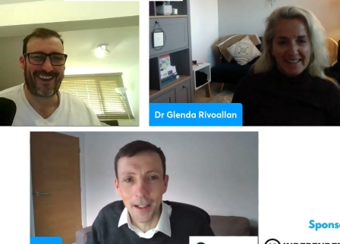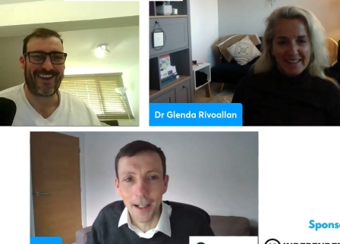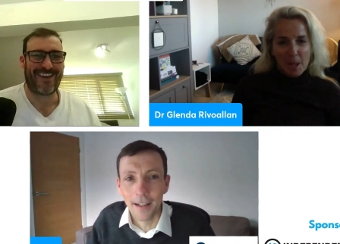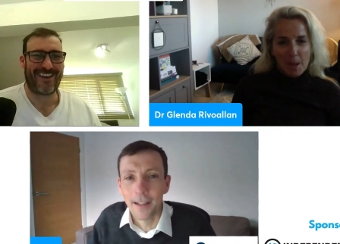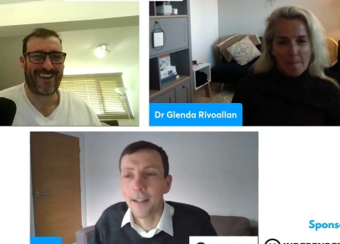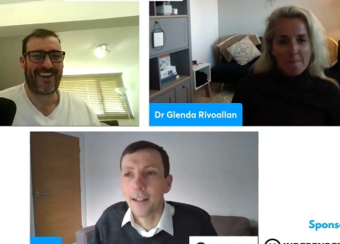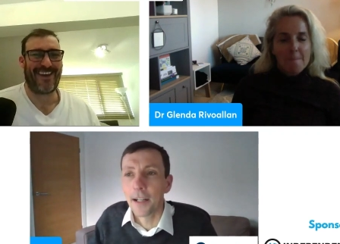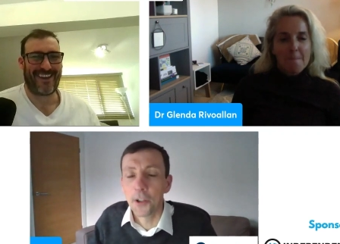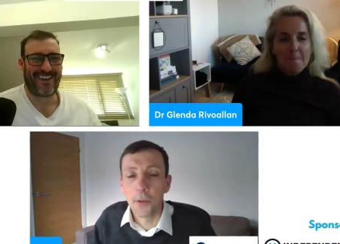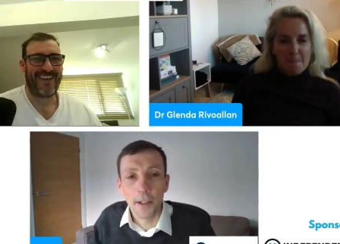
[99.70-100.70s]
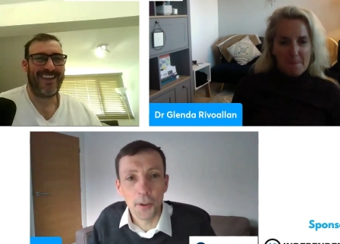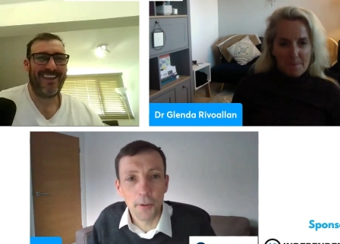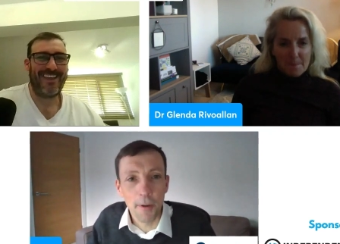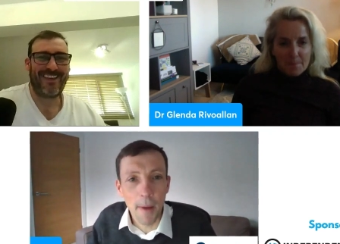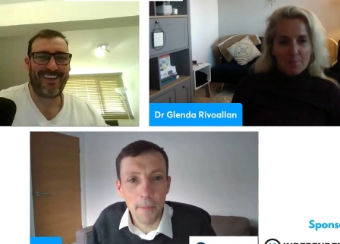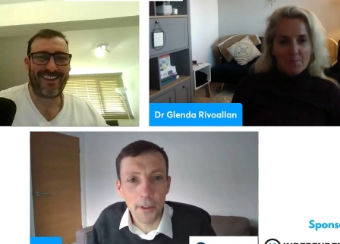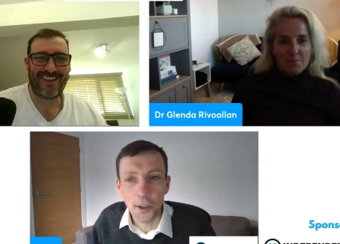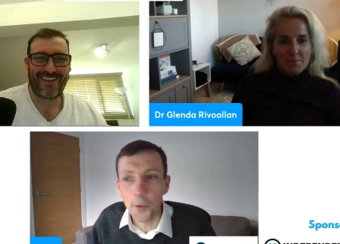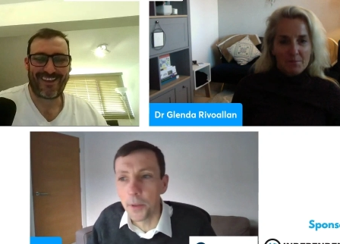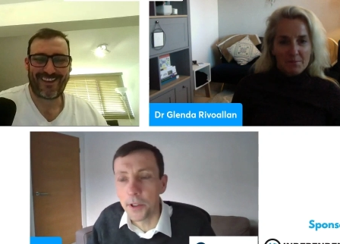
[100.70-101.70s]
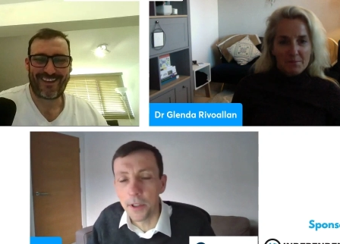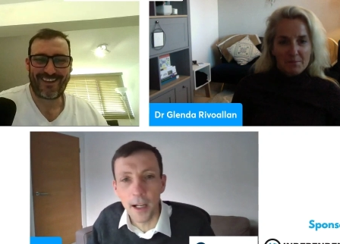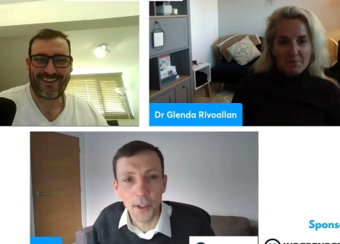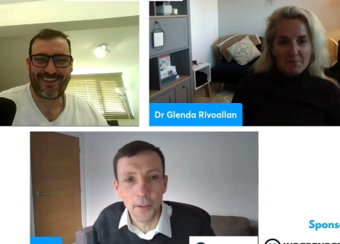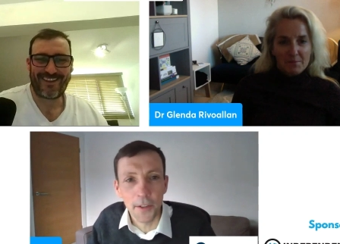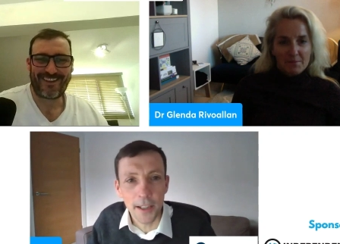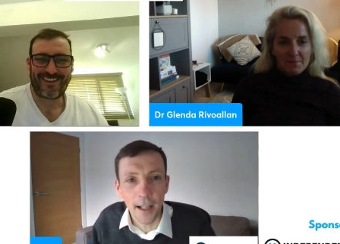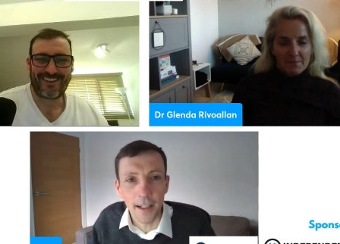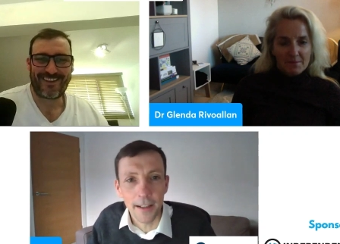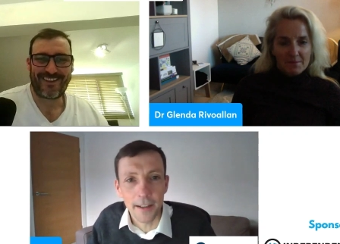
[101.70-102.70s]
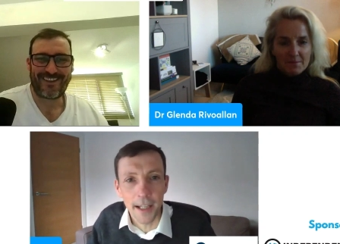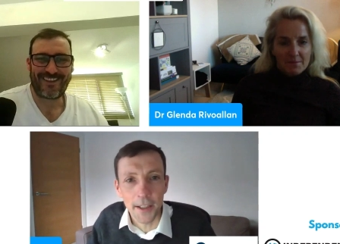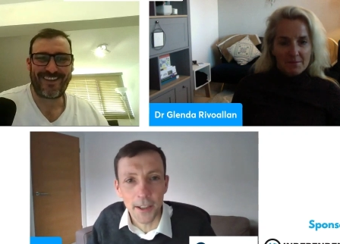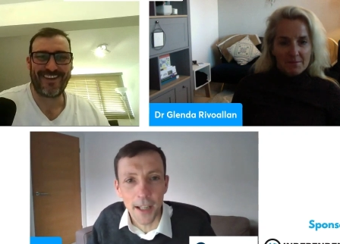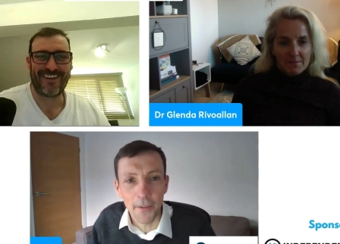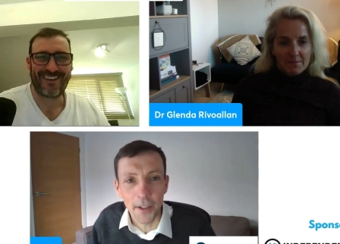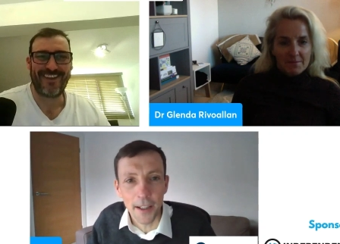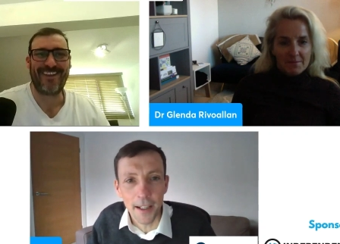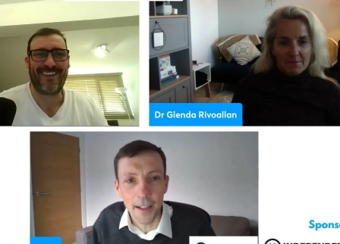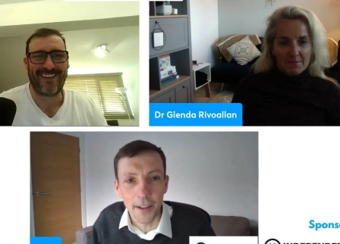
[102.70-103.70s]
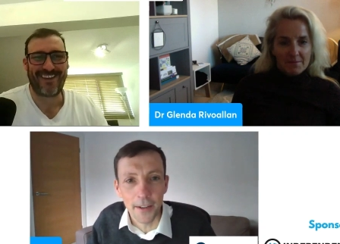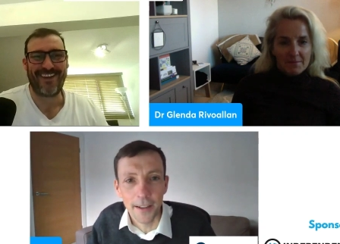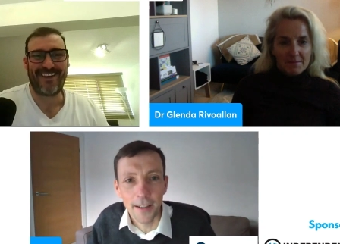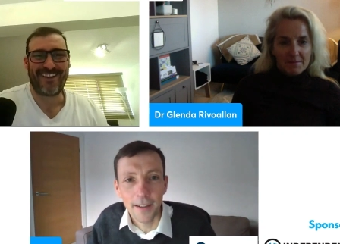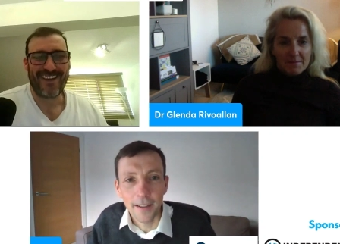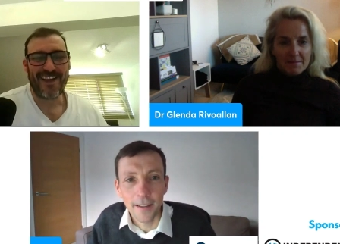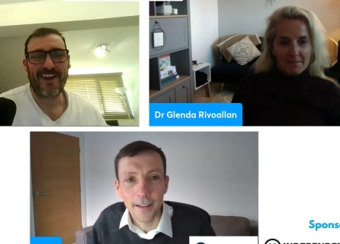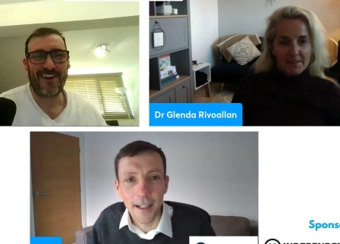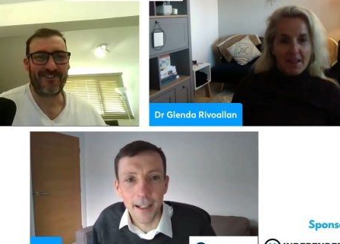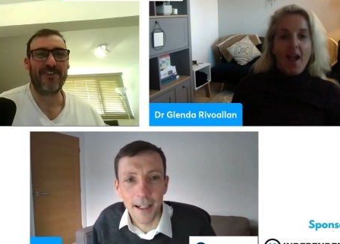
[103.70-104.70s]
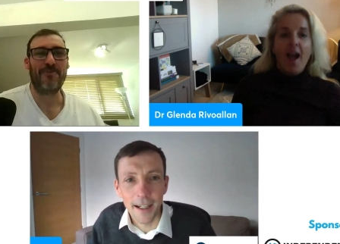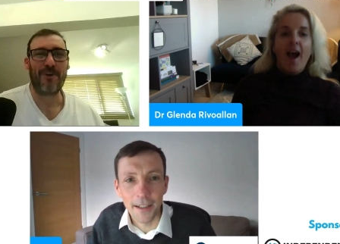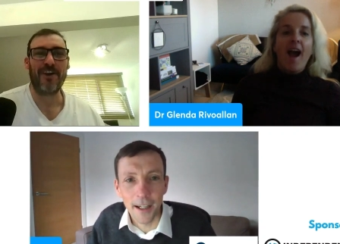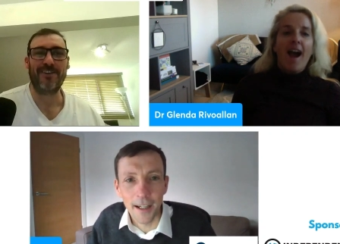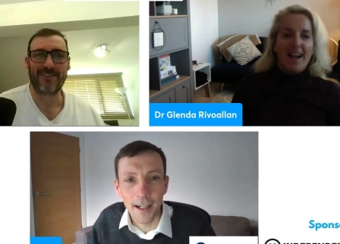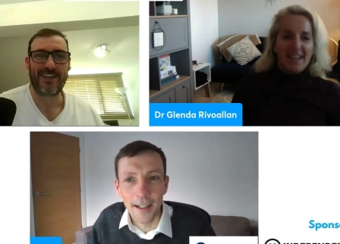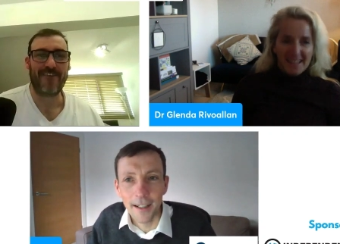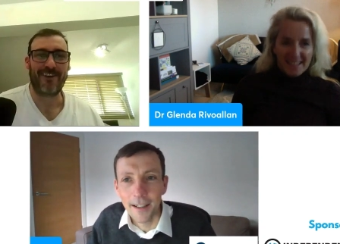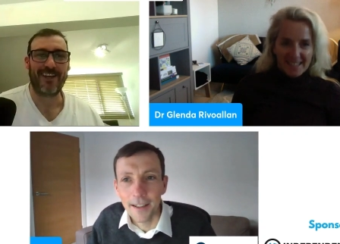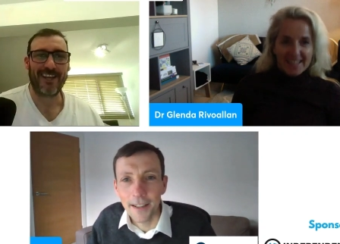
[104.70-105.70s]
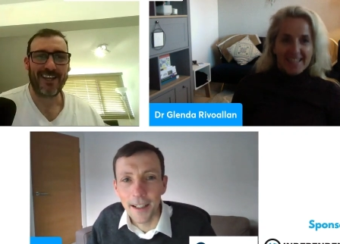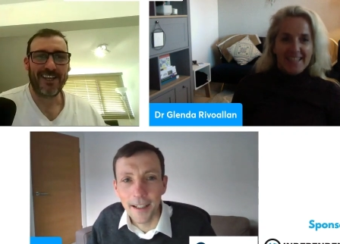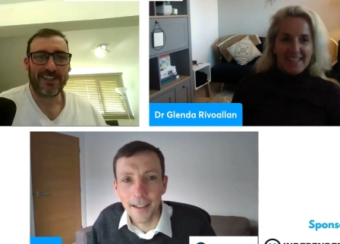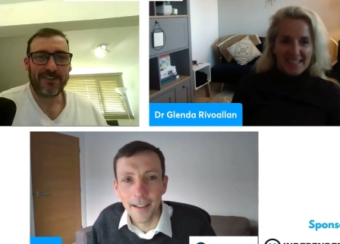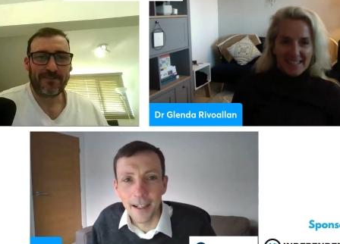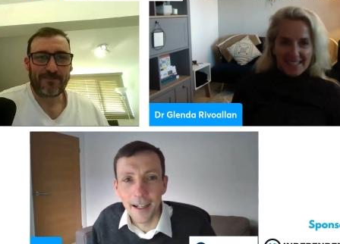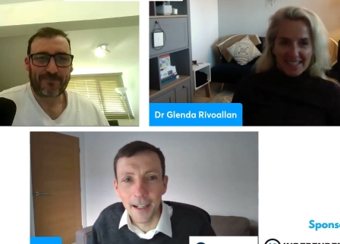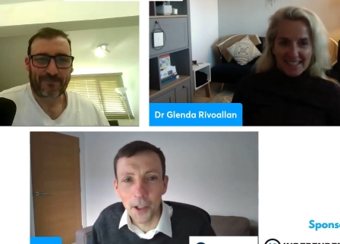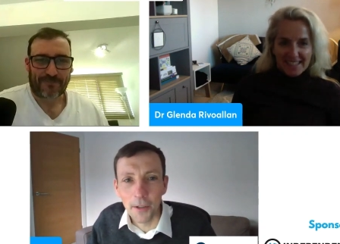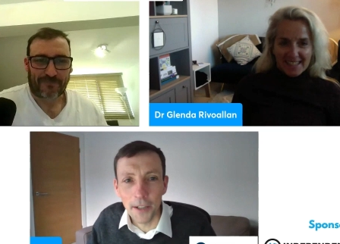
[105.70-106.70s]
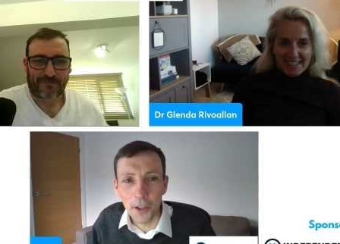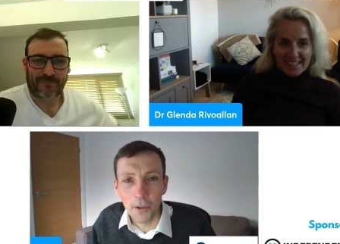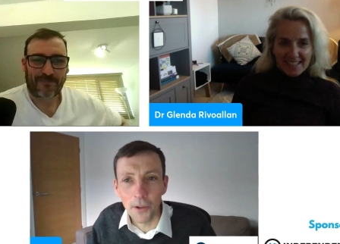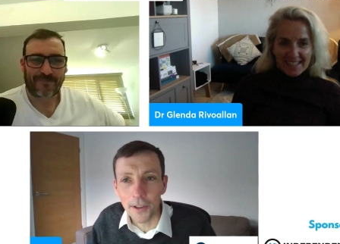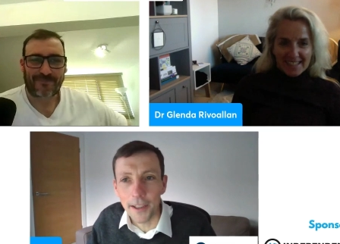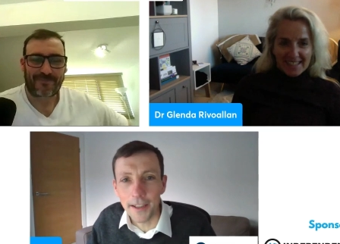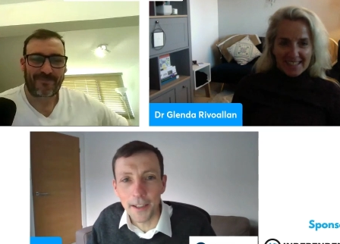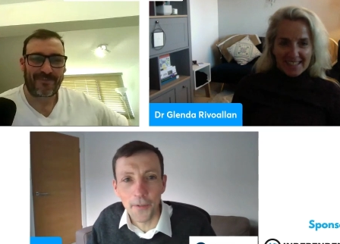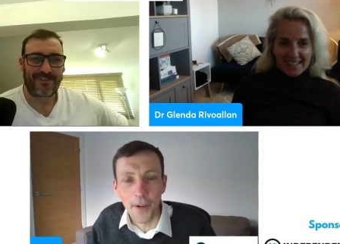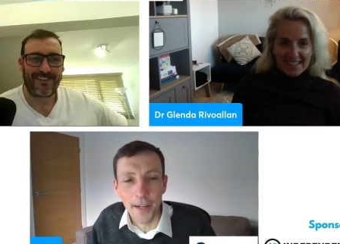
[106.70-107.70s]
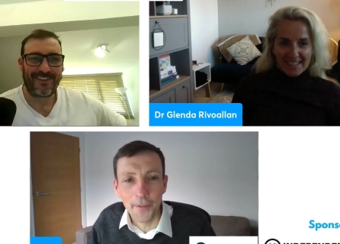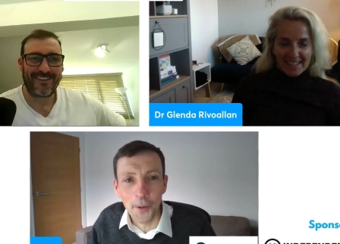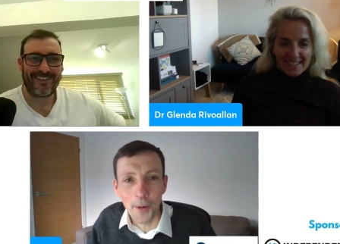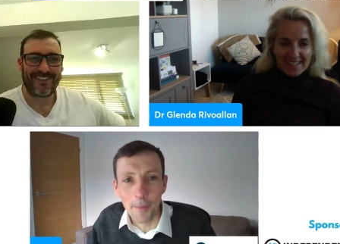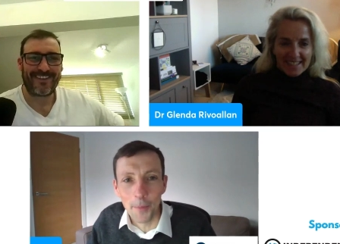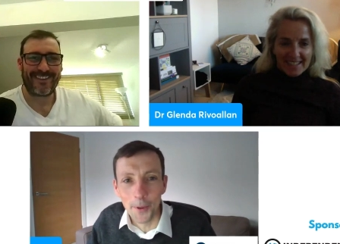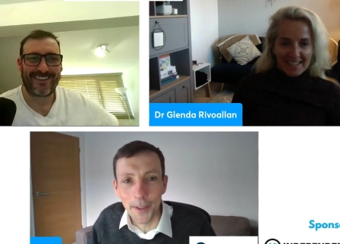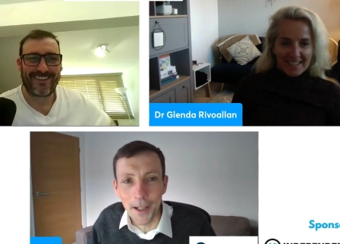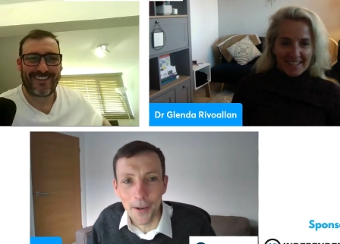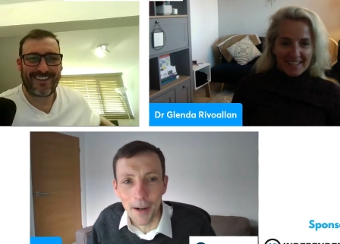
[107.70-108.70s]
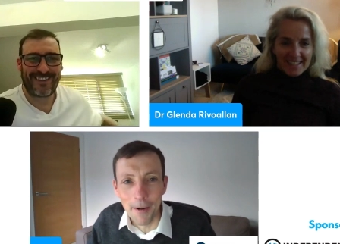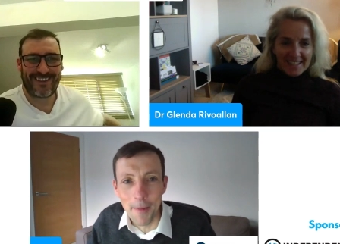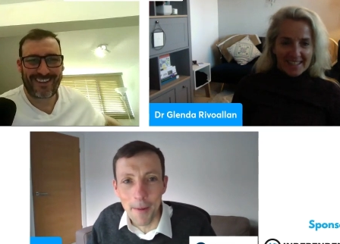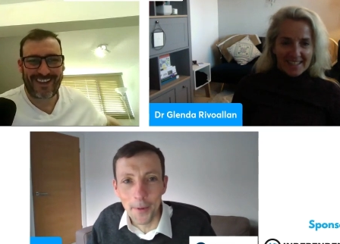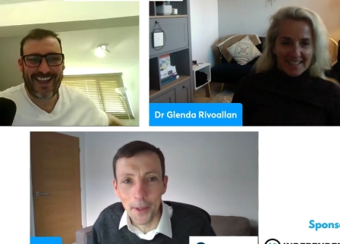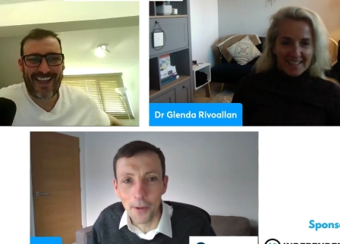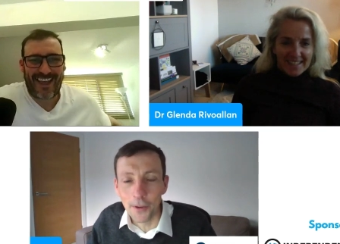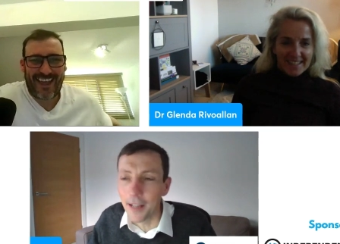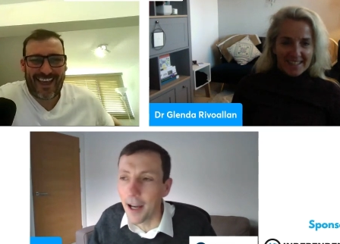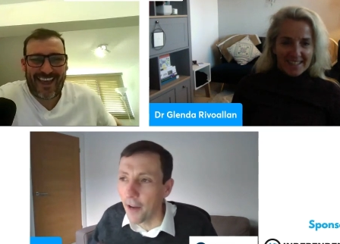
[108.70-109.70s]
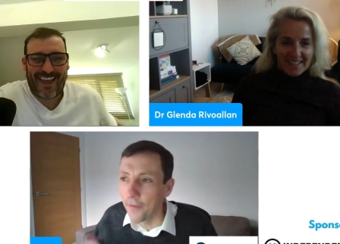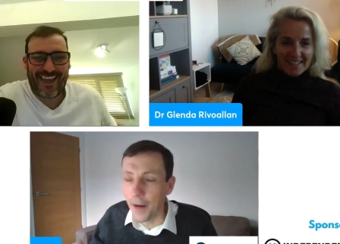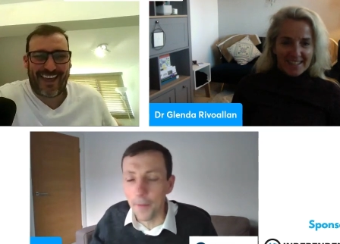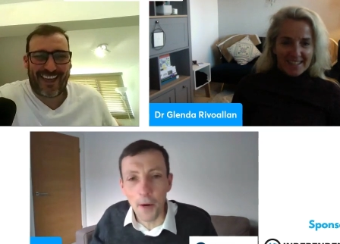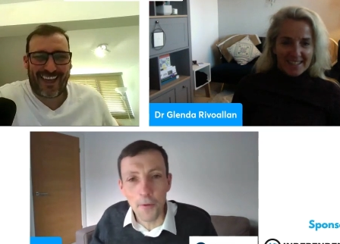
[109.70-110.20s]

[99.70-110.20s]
Speaker 1: that. I do actually remember superstars on the telly, the days of Kevin Keegan
Speaker 2: yeah, I,
Speaker 1: scarily. Yeah, I don't I don't look 65, do I? But you know, I remember those and that I found that